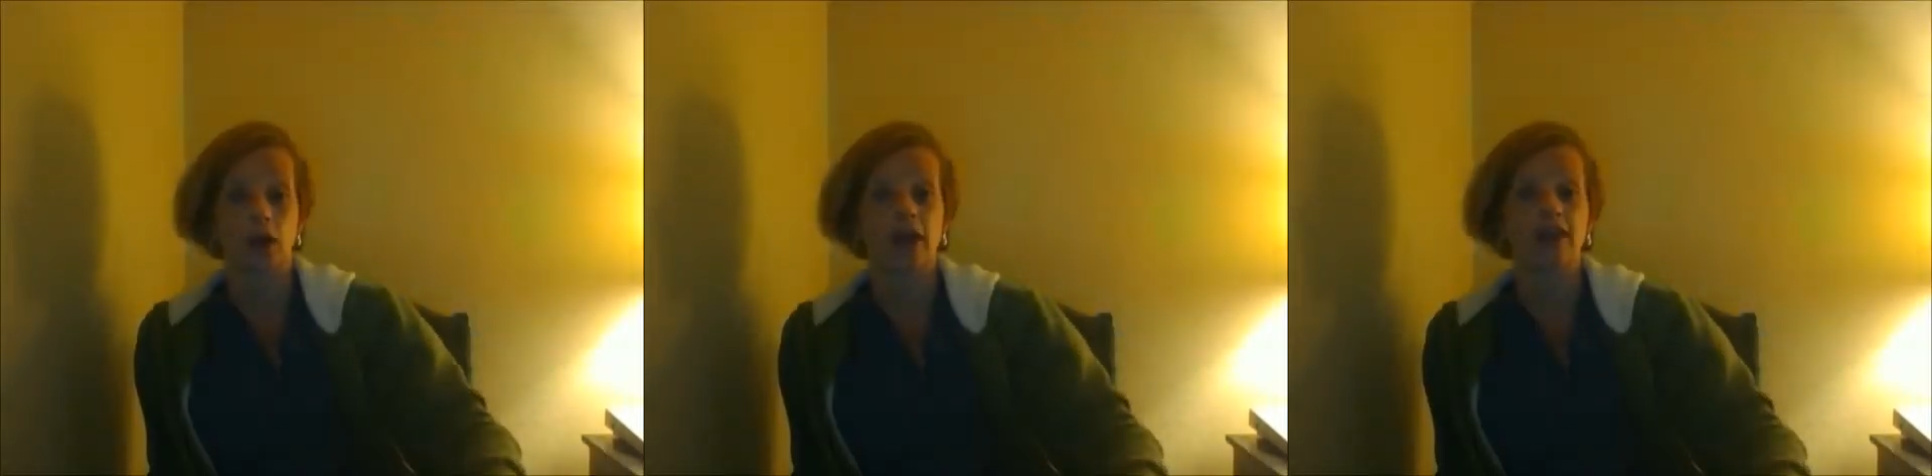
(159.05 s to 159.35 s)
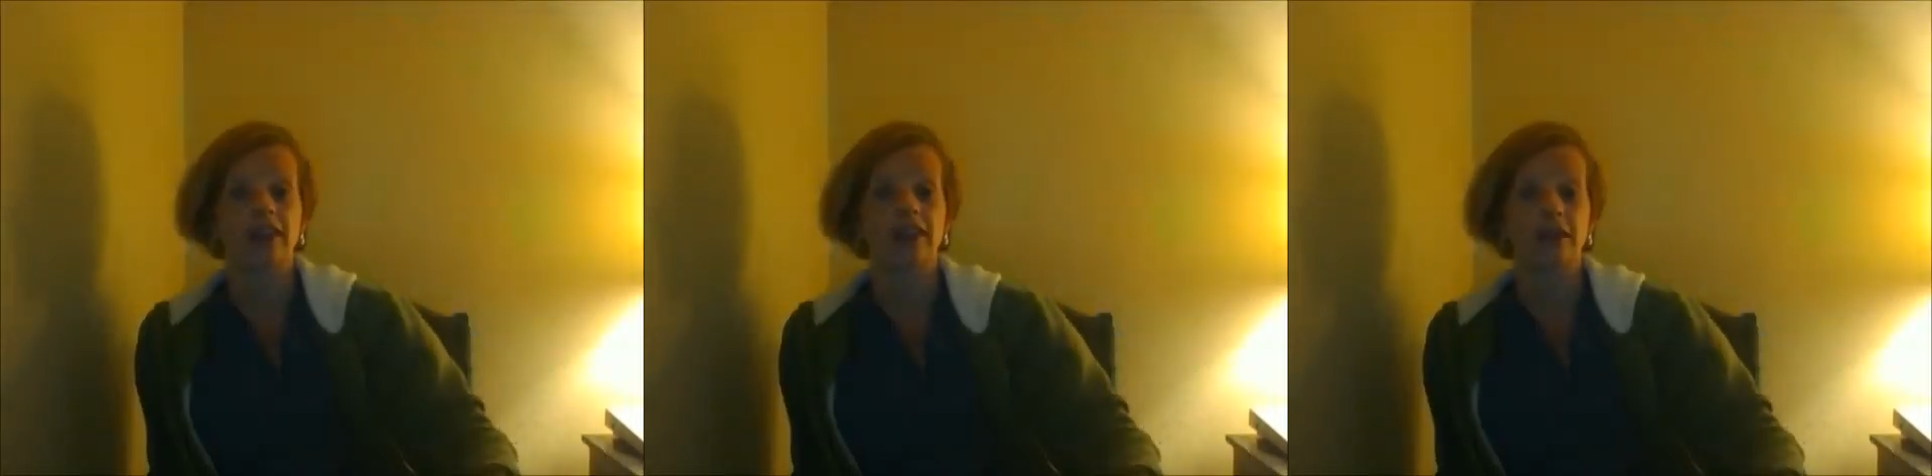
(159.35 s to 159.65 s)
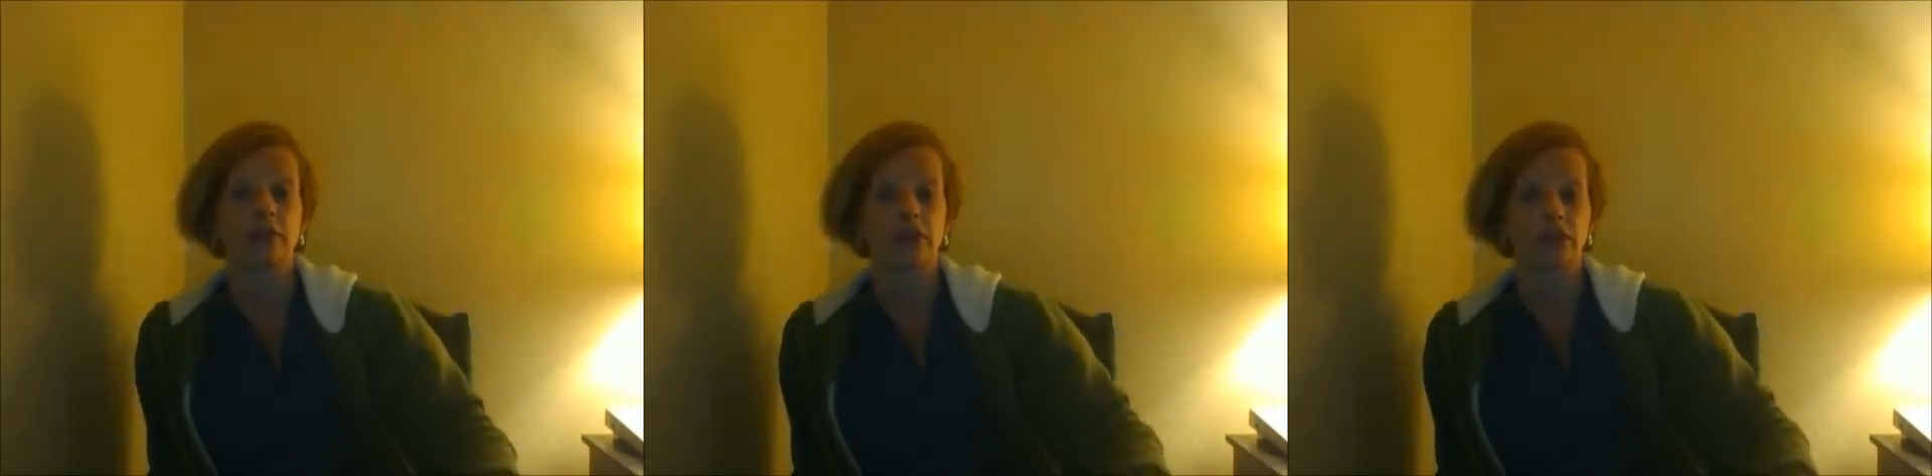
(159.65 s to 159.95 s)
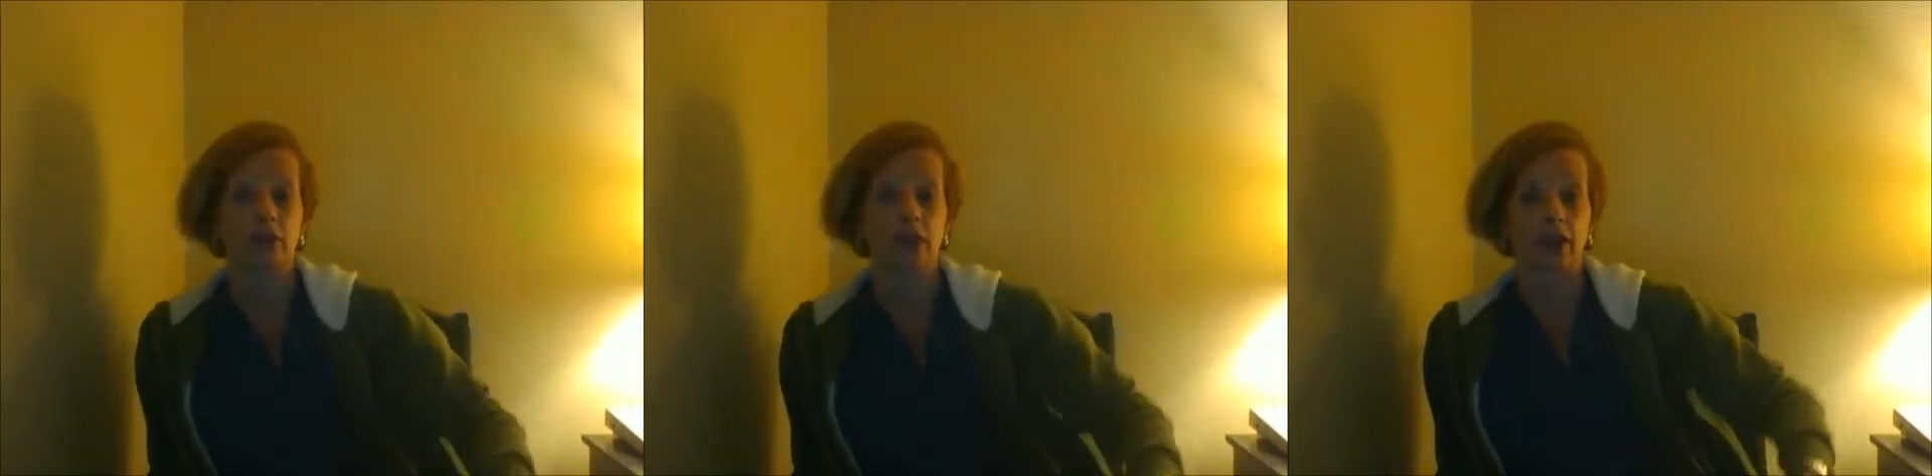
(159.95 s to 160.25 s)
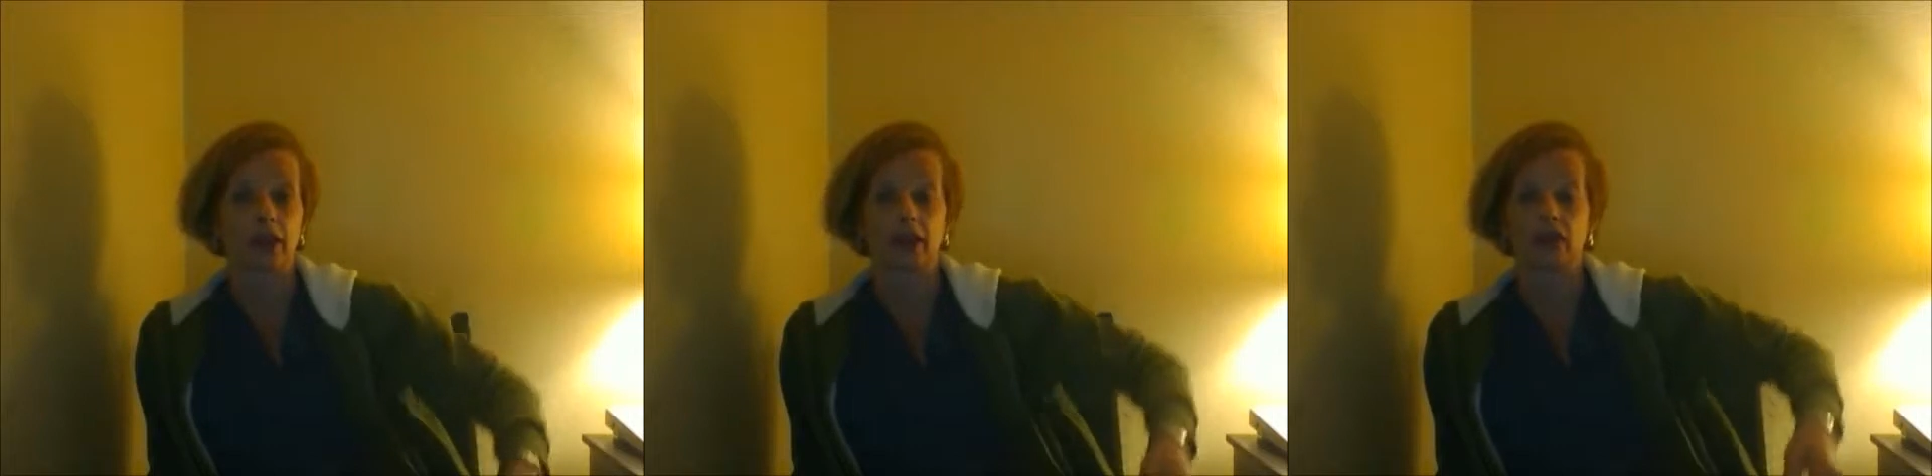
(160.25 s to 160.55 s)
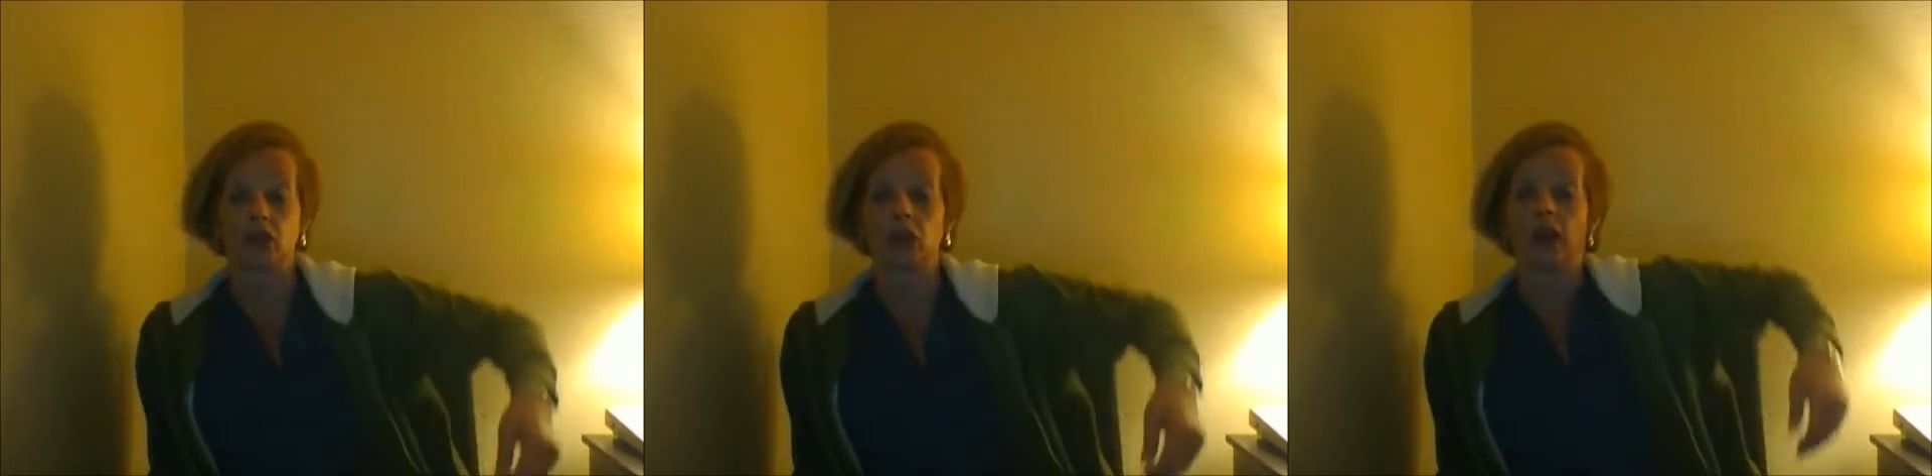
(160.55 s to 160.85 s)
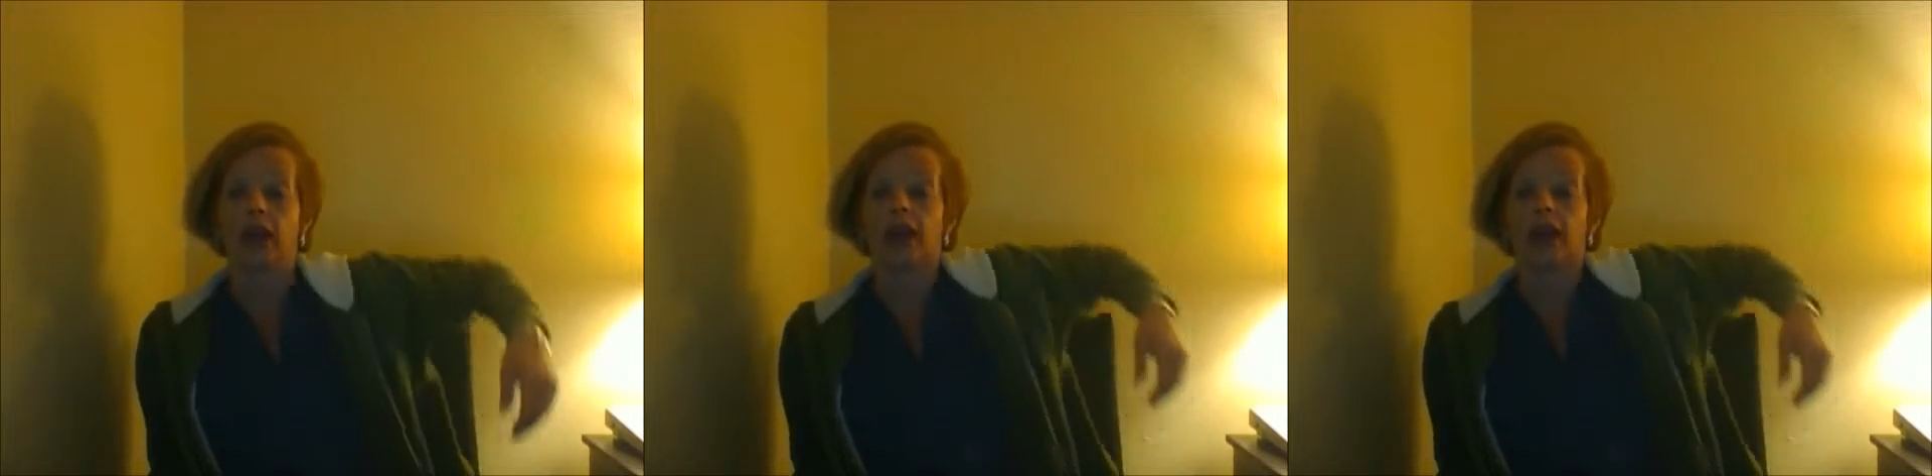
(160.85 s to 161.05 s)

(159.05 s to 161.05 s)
Nothing, zip, zero, nothing. So